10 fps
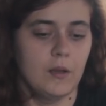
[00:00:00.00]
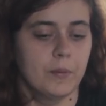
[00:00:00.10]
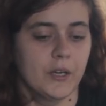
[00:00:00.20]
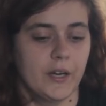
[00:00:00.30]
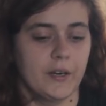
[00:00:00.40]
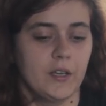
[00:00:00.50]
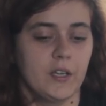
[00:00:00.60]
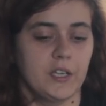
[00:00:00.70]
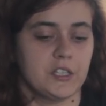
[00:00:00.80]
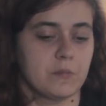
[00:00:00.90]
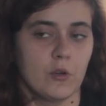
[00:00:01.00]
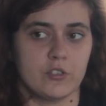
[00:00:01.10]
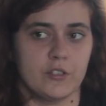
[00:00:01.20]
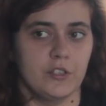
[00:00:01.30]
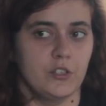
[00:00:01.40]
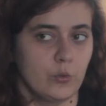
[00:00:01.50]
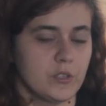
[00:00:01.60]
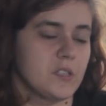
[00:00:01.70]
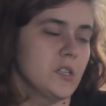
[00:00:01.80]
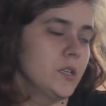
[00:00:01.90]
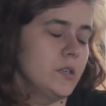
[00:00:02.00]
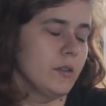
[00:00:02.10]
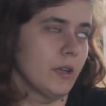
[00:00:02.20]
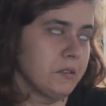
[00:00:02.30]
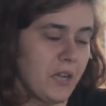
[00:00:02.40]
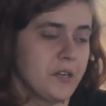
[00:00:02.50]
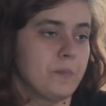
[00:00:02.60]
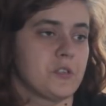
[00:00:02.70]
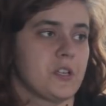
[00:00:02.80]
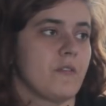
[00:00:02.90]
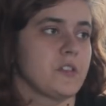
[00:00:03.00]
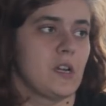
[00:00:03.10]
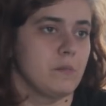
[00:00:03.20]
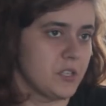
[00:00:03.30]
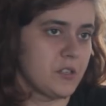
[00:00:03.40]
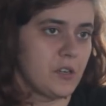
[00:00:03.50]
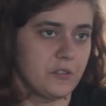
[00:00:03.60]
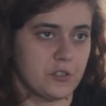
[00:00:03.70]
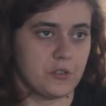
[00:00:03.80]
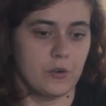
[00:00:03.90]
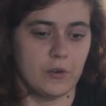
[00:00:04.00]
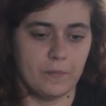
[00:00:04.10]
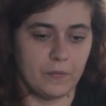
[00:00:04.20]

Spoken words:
But it's mostly, you will see it like 90% of the times as an underscore.